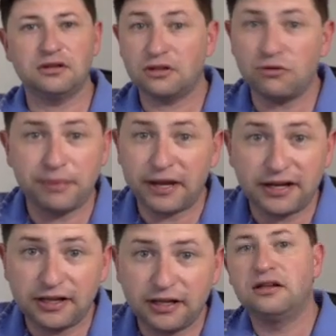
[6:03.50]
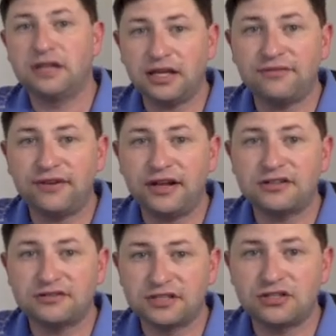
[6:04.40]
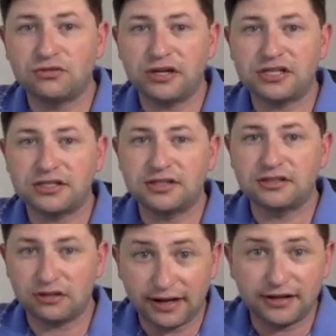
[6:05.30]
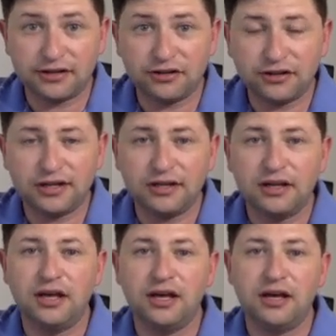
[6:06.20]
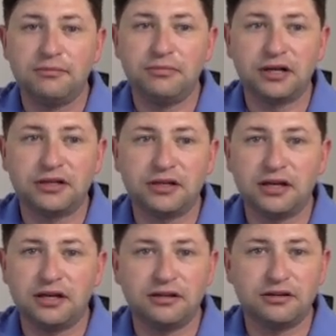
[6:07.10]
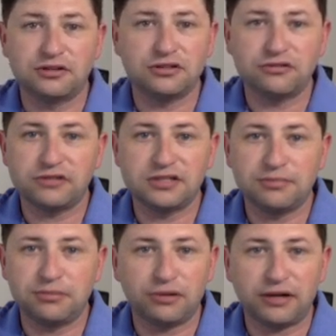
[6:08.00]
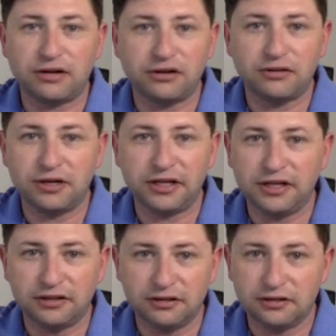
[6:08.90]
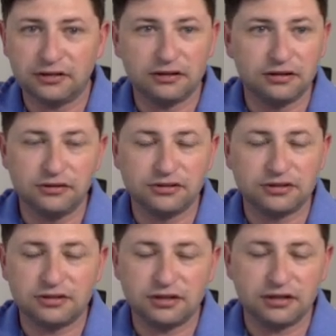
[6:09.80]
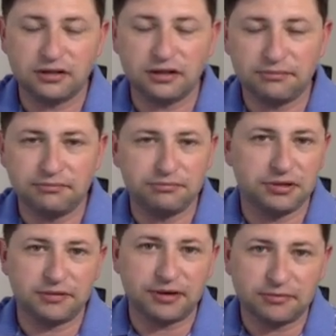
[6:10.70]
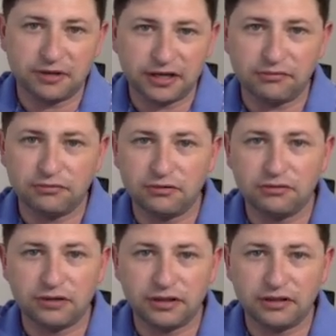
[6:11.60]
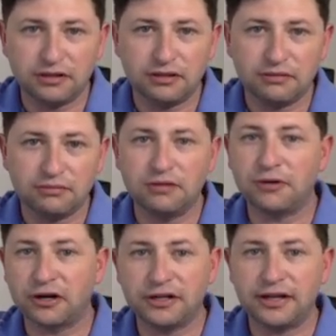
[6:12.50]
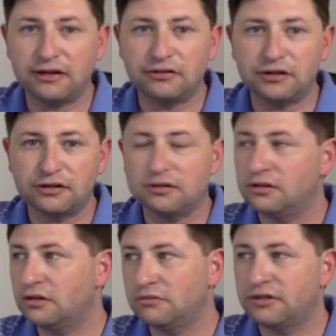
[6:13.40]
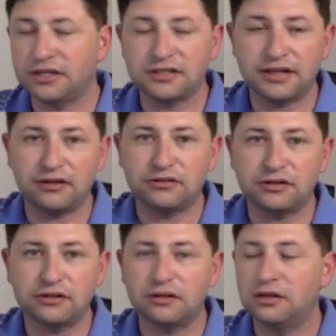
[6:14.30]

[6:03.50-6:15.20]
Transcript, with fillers: don't panic. Take advantage of situations as they're handed to you. But uh, there's no reason to pull out all your money and lose a, a big amount of money when the market downturn or takes a downturn.